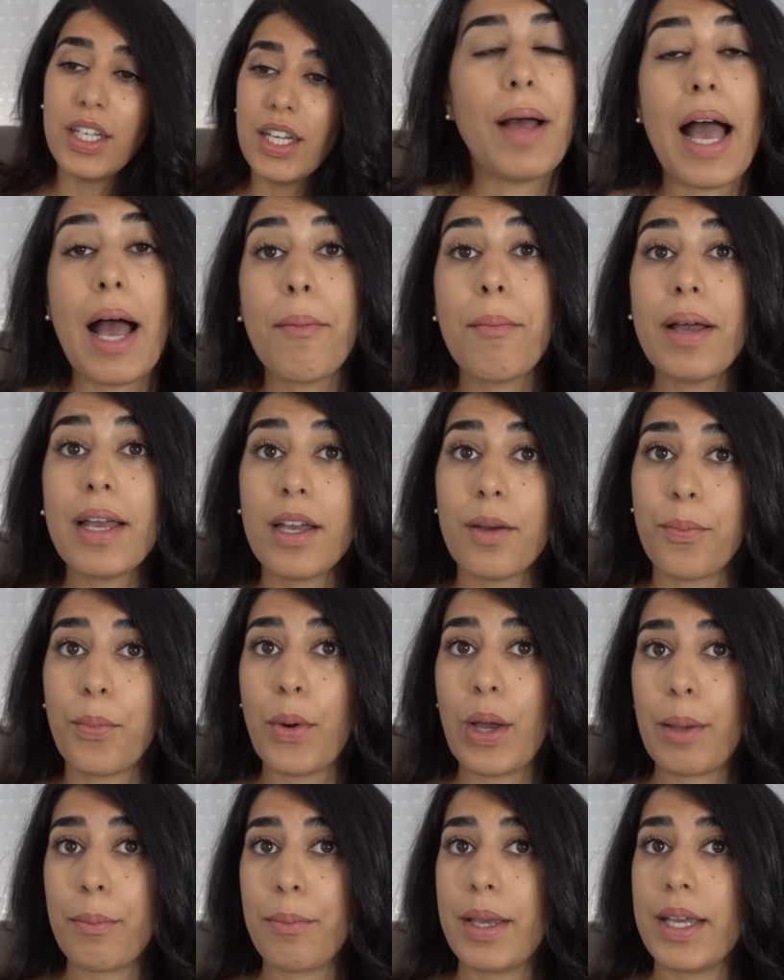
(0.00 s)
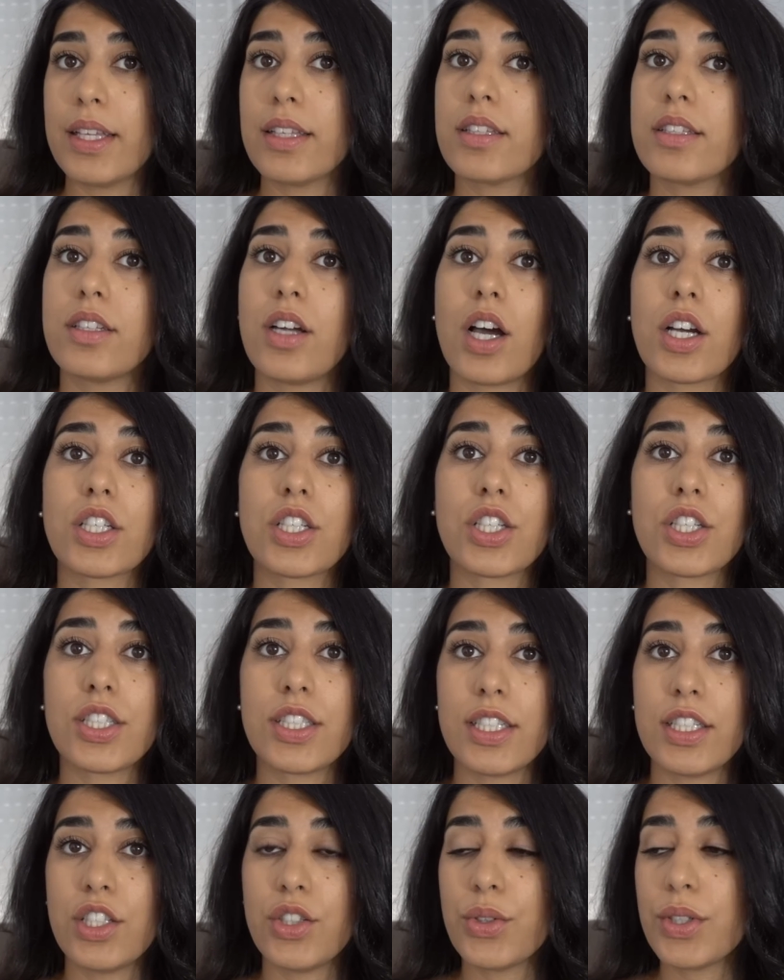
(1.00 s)
At my appointment, the doctor
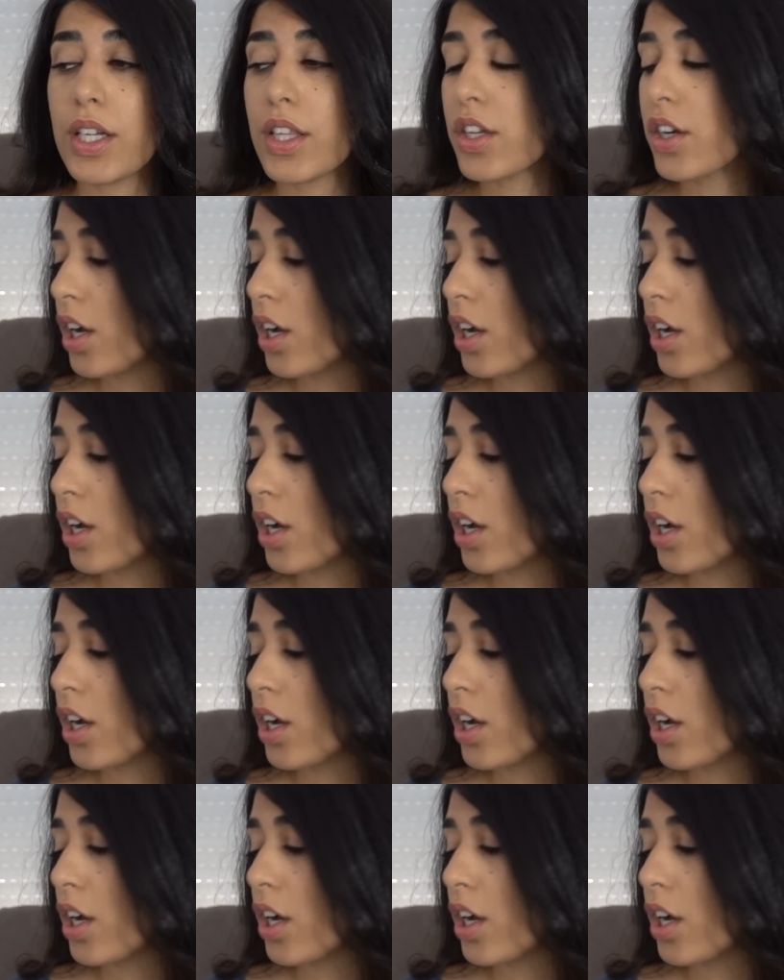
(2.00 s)
did do another